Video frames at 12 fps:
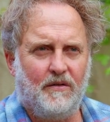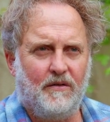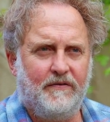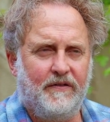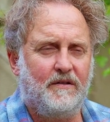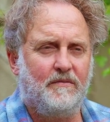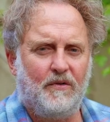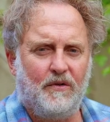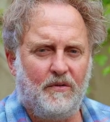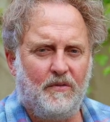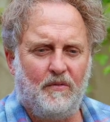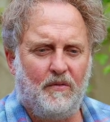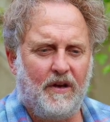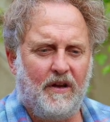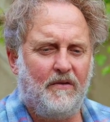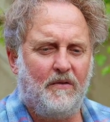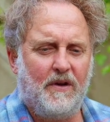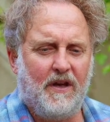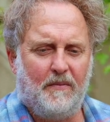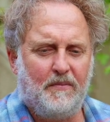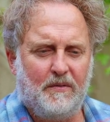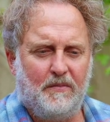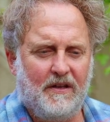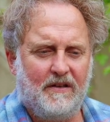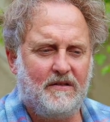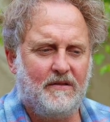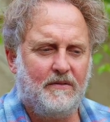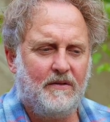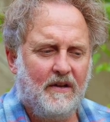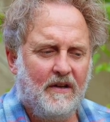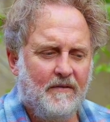or film, or whatever we happen to be into.